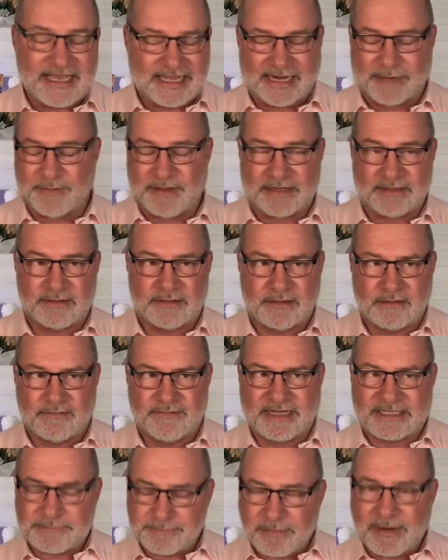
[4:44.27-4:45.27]
and I went,
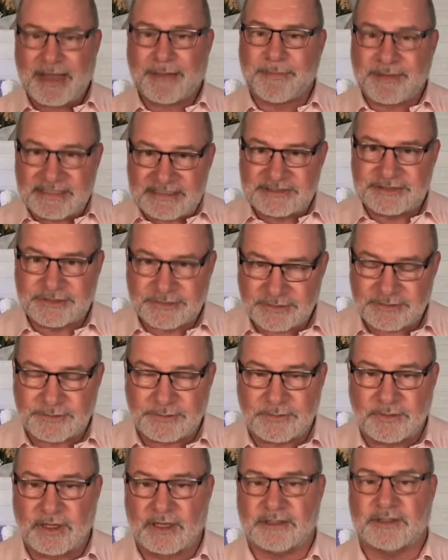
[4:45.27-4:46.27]
that's probably true.